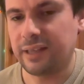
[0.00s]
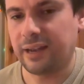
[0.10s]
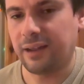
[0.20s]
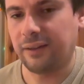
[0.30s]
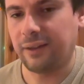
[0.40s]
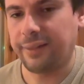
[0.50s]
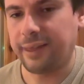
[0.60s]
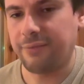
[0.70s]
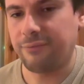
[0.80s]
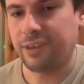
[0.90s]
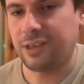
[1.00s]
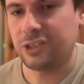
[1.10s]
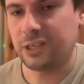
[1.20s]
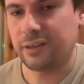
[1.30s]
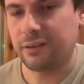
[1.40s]
and I like that
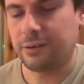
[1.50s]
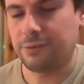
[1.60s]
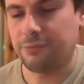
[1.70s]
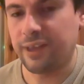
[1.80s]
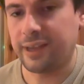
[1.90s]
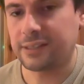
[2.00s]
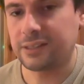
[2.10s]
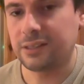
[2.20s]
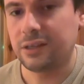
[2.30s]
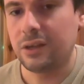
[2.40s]
feature and effect.